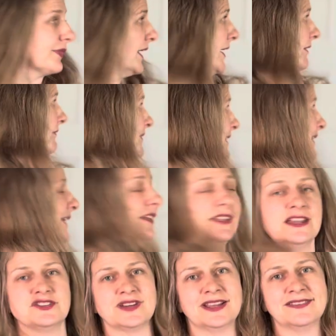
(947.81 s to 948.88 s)
of the
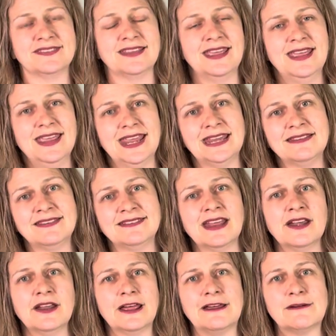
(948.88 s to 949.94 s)
HILJA dress
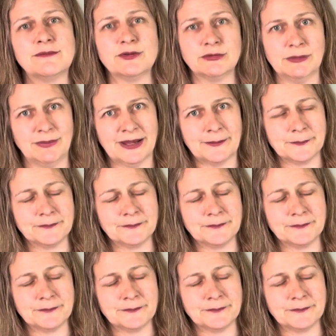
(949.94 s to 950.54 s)
instead of the ribbing.